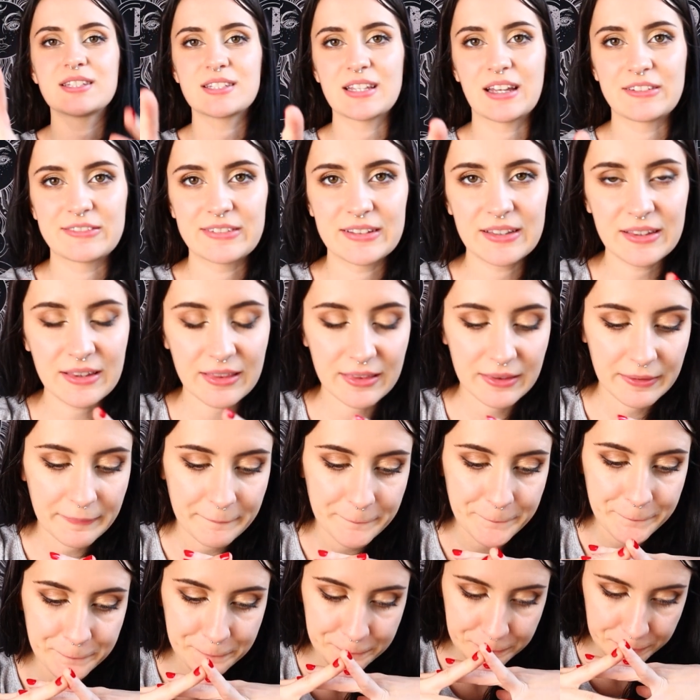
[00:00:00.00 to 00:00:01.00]
seventh,
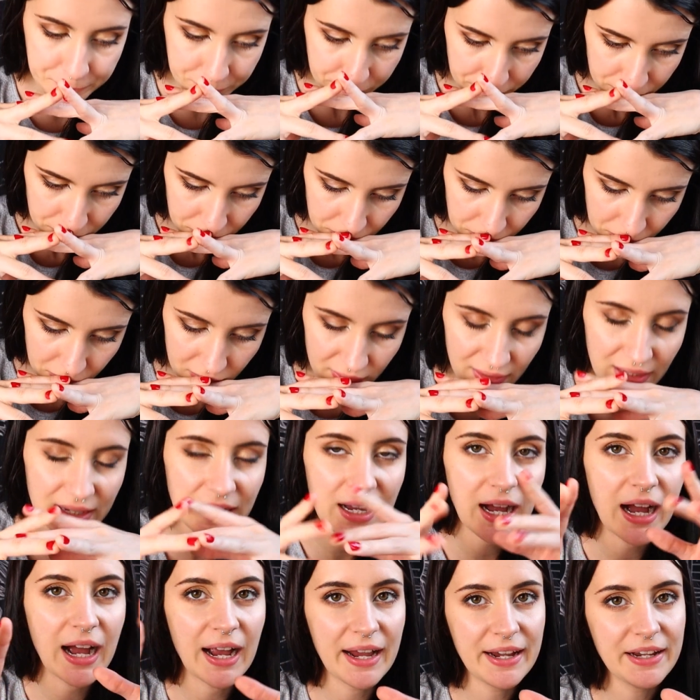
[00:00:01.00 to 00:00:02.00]

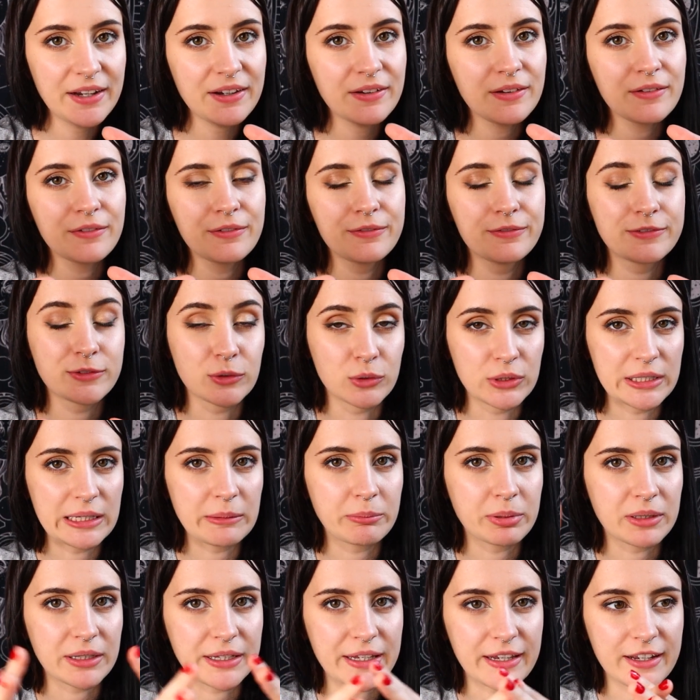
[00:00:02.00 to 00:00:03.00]
I fully
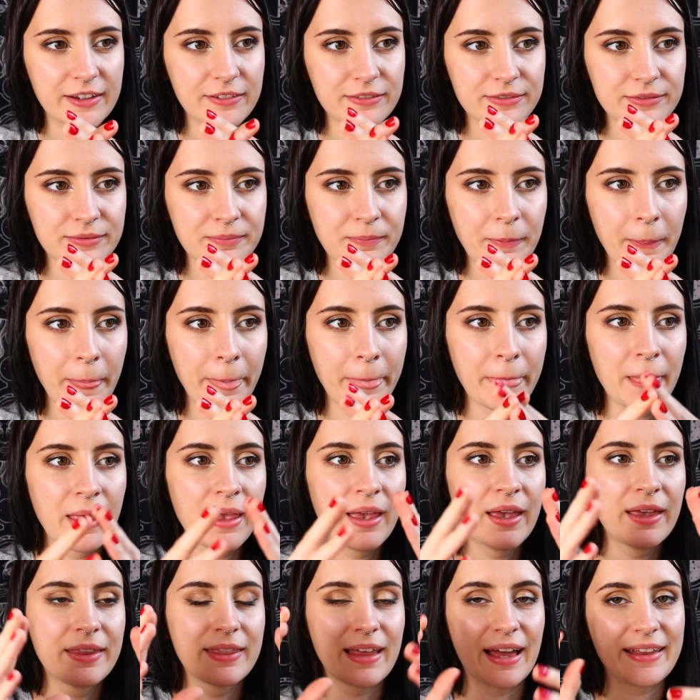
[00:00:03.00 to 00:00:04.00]
believe
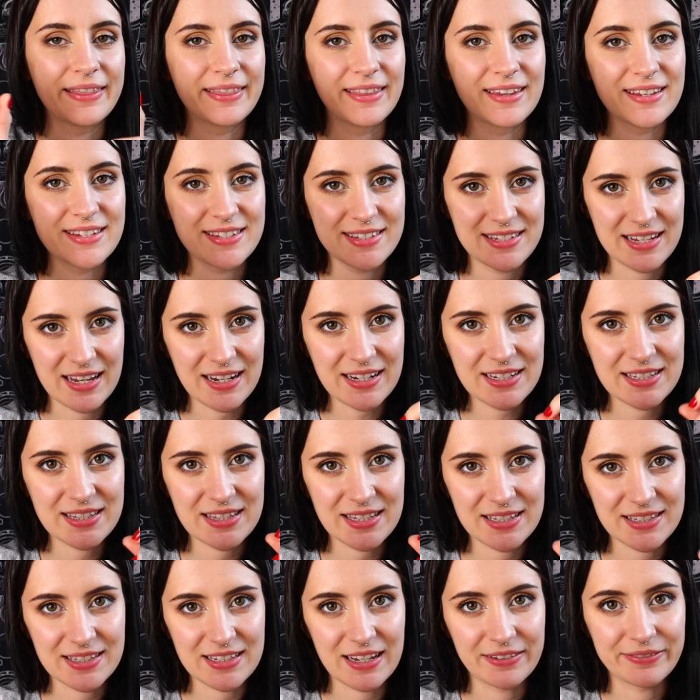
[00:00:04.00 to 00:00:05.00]
that the
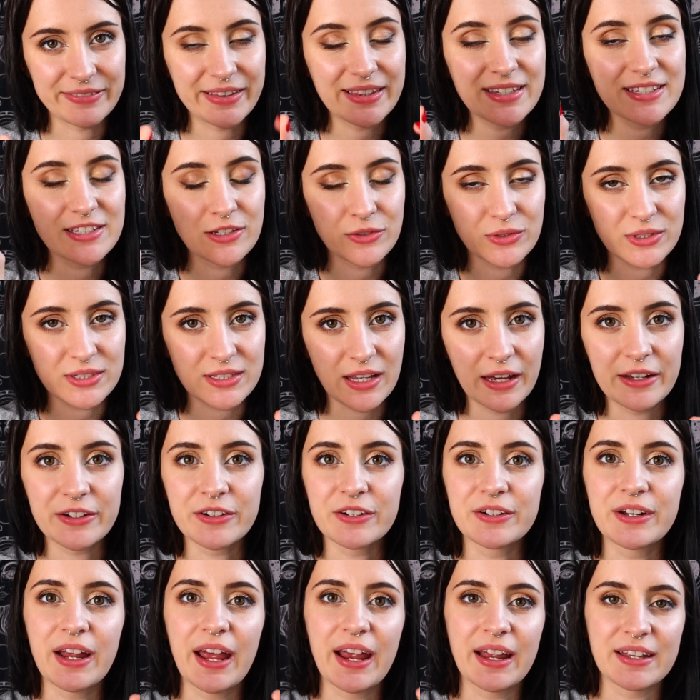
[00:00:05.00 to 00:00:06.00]
sixth and seventh, so
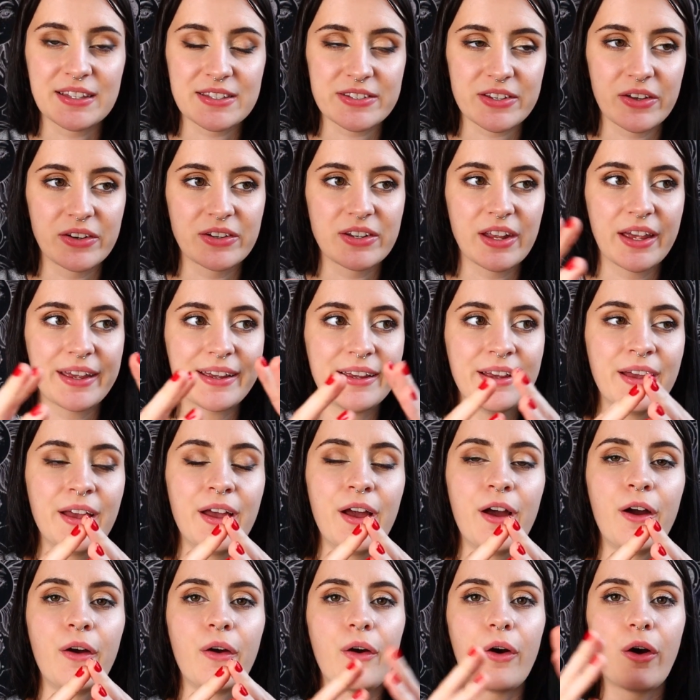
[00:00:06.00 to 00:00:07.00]
Saturday and Sunday,
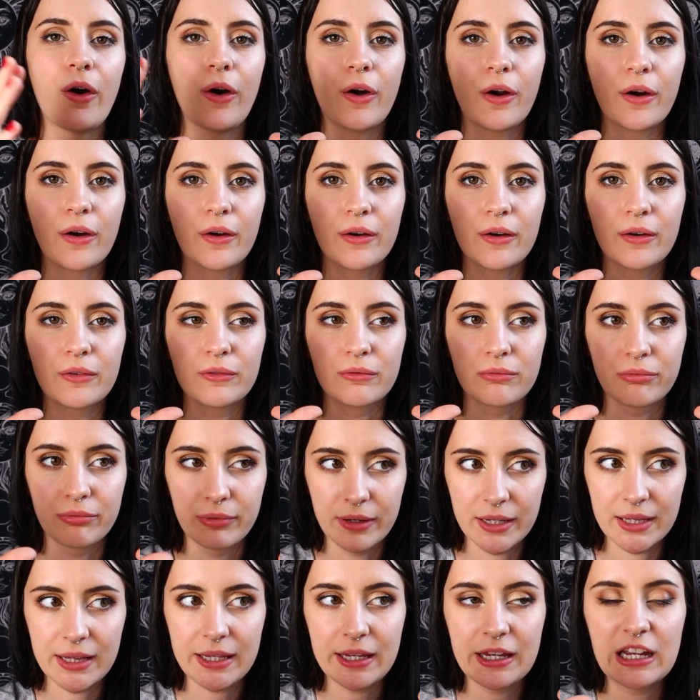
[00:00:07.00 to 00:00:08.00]
are
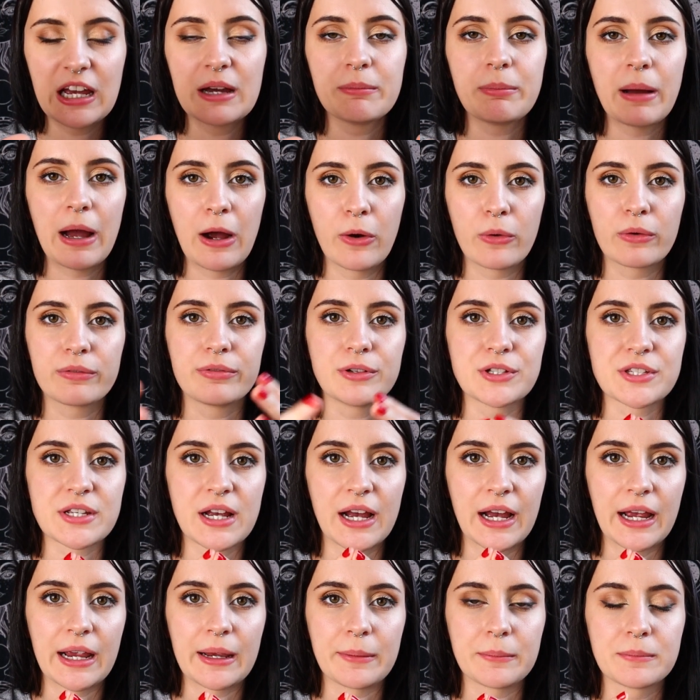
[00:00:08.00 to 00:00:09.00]
really powerful
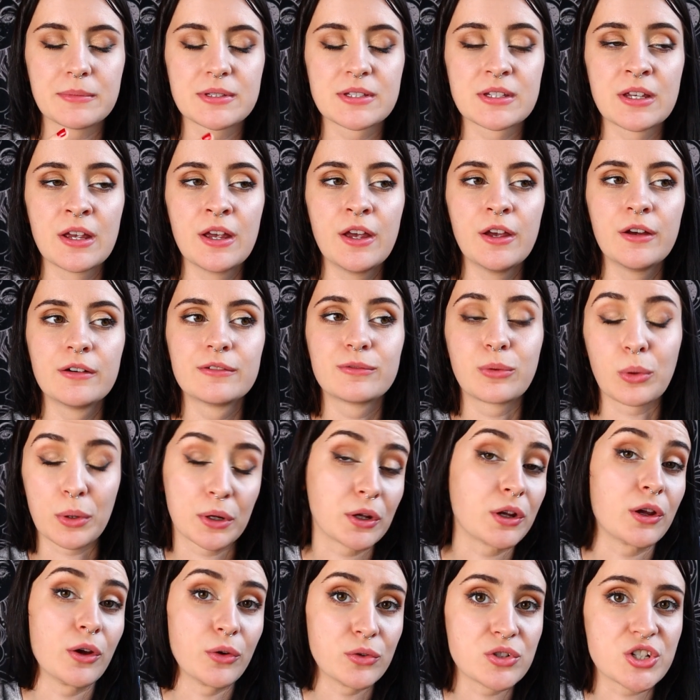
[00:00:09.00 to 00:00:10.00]
times for
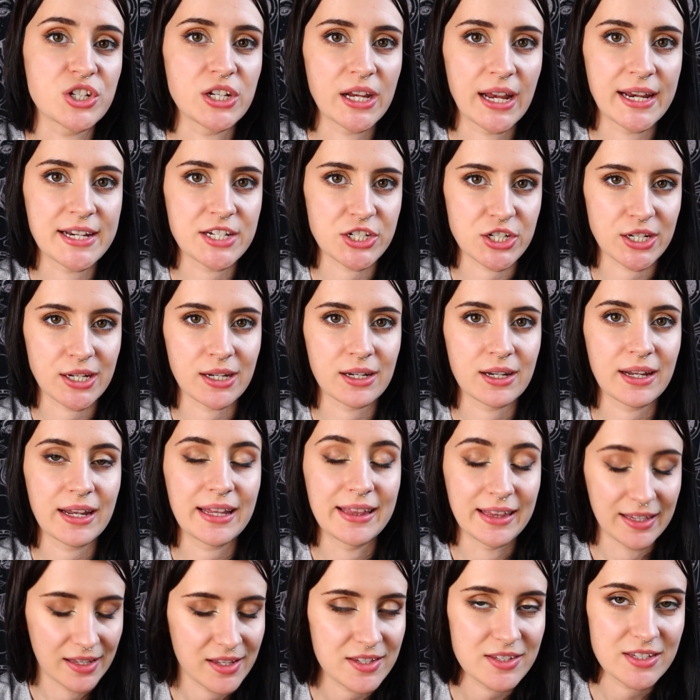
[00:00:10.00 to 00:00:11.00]
negotiation
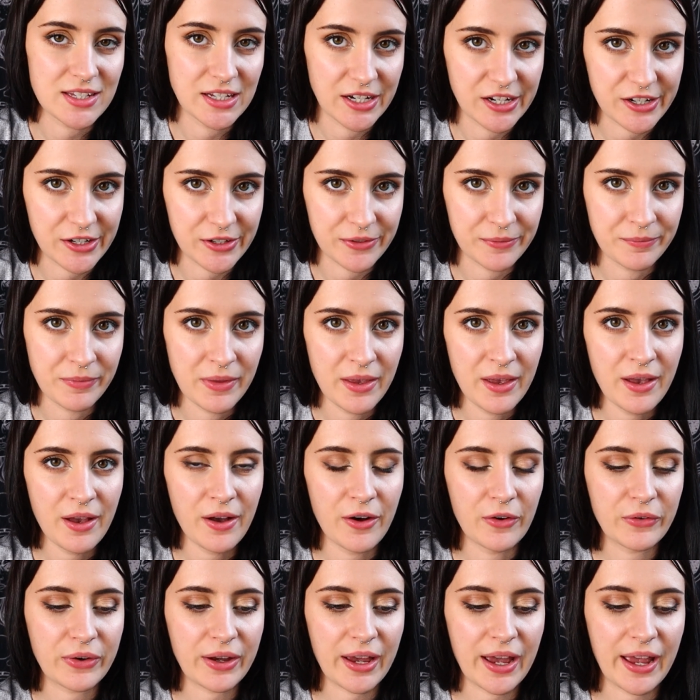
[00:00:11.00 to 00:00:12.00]
in this year,
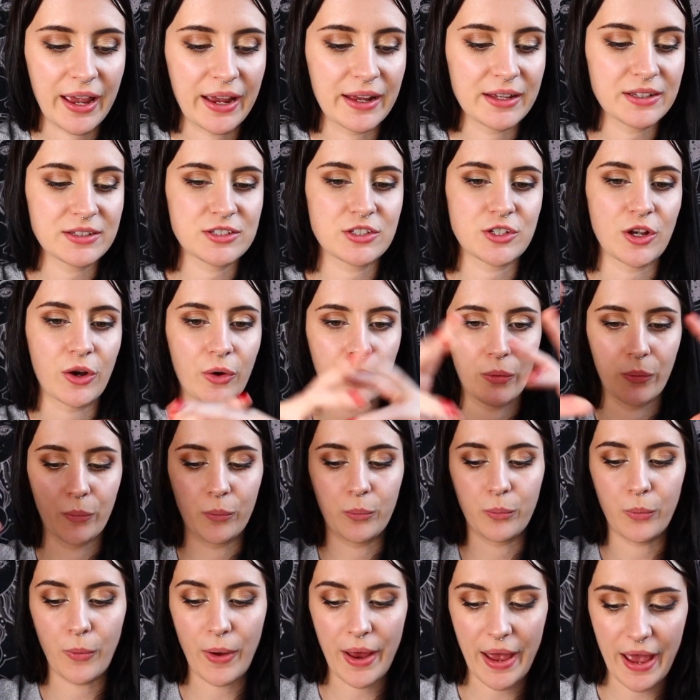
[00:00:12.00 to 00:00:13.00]
okay? So
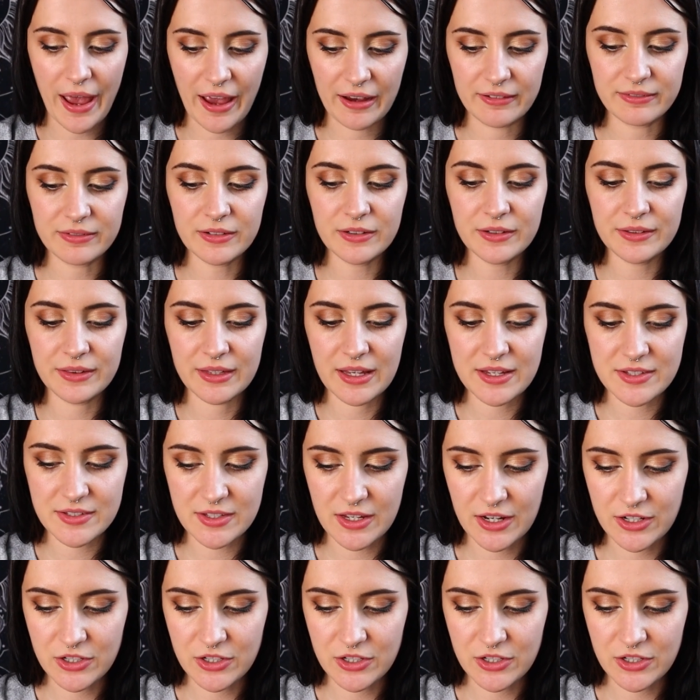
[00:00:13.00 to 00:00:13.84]
whatever this